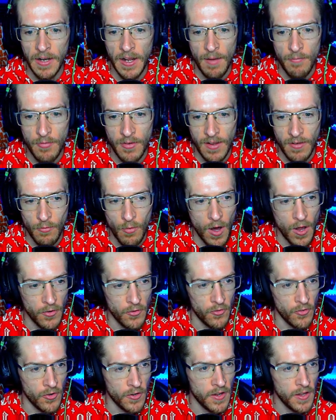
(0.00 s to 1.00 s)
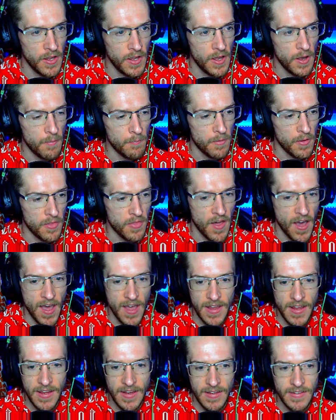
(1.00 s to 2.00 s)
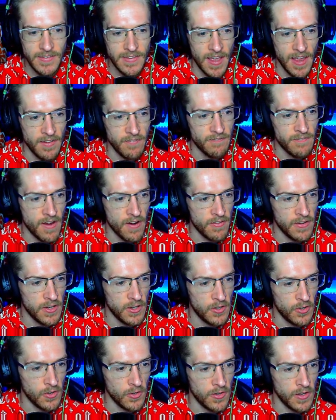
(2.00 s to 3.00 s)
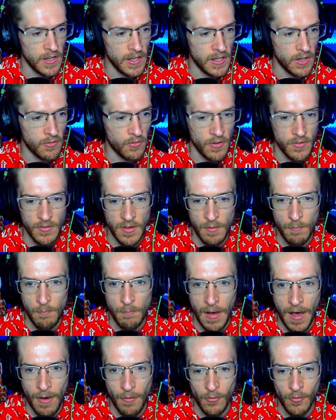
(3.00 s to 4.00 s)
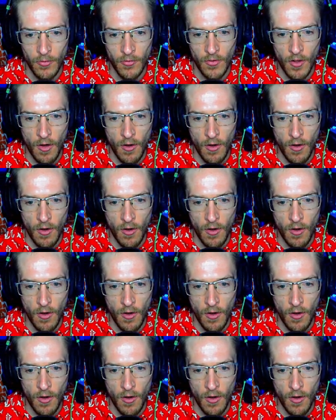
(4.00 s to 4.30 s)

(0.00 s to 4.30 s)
up to level 100. But that is a very good increase in power to start